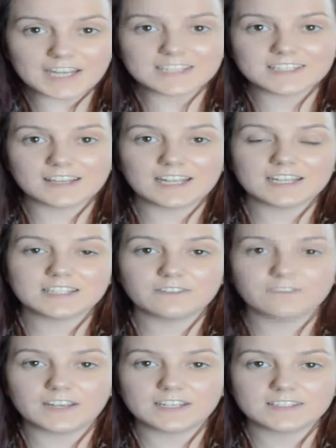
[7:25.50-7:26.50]
Okay, so that is the
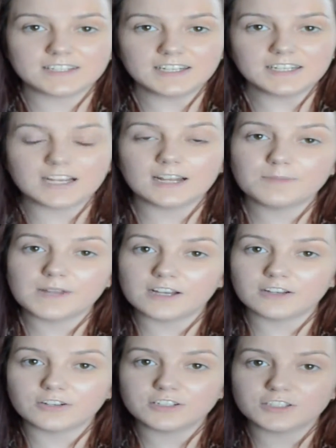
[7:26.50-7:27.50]
face done. I'm
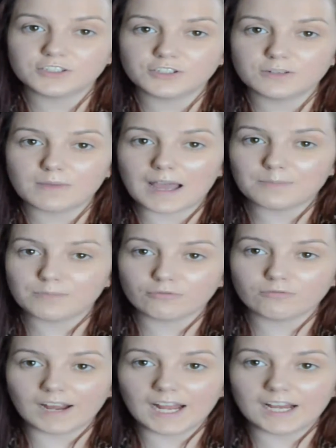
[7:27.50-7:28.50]
now going to do my
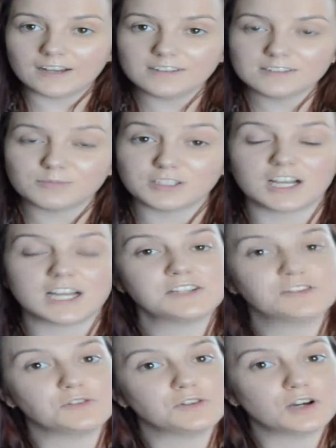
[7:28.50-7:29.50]
brows, which I
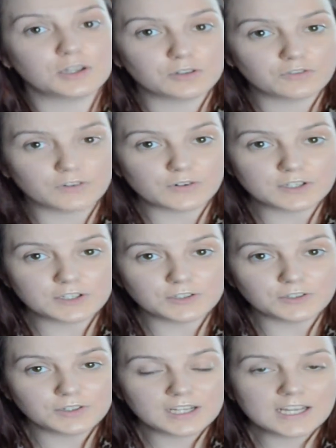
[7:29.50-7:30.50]
do not look forward
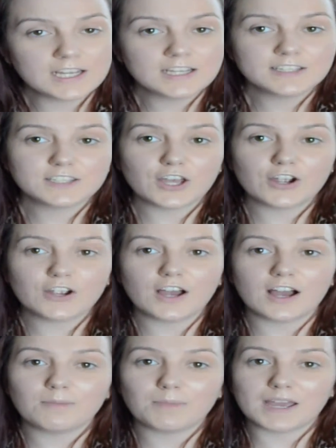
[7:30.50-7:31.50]
to. So
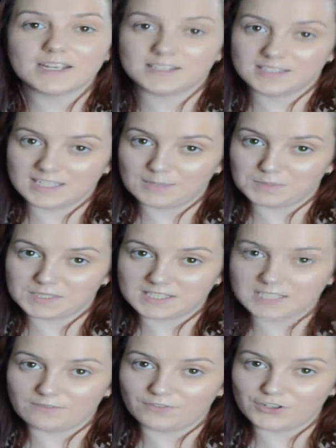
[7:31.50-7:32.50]
I may skip this
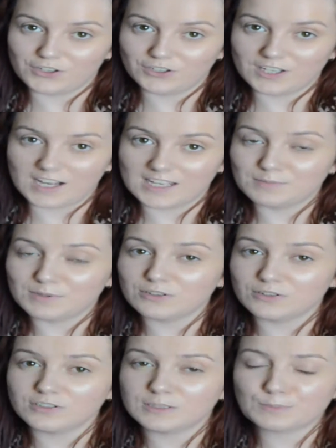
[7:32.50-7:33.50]
step for you guys
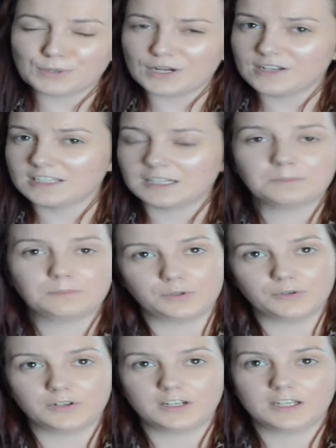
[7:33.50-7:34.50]
because brows are
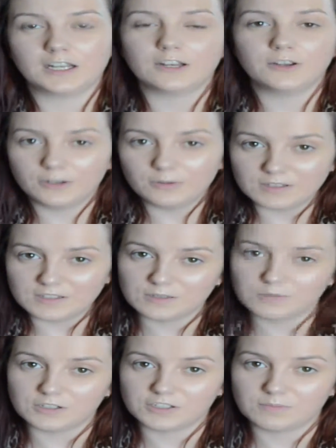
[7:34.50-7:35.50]
boring and who wants
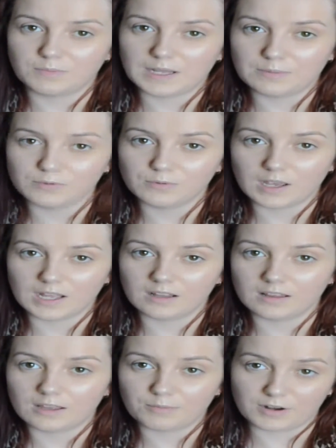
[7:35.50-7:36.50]
to watch people
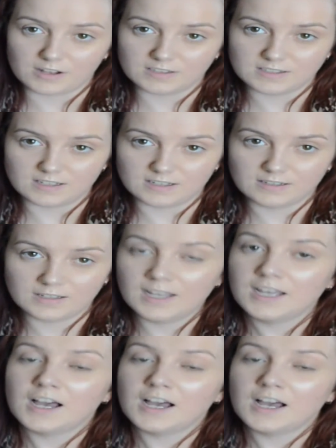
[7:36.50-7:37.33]
getting their brows done?